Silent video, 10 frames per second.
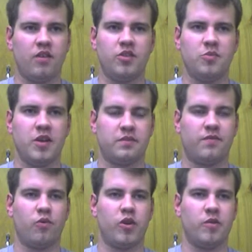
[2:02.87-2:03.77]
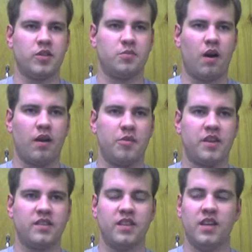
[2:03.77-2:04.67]
or 2 minutes before you respond,
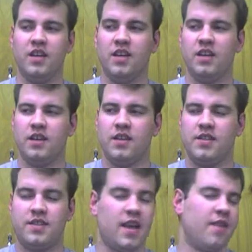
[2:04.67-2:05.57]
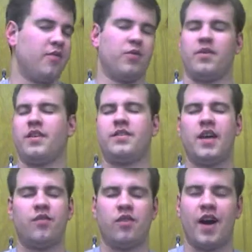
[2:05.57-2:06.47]
because several
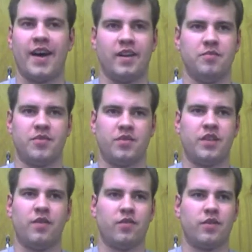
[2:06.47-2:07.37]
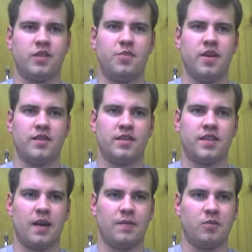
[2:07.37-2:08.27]
items or several experiences
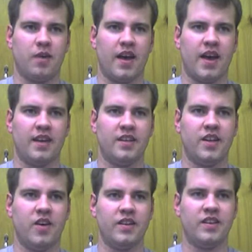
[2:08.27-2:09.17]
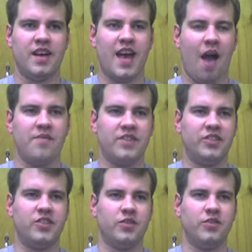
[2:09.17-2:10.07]
came through my head, and having to
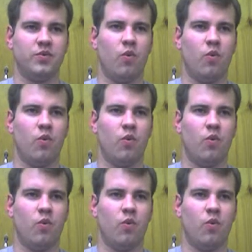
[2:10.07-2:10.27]
choose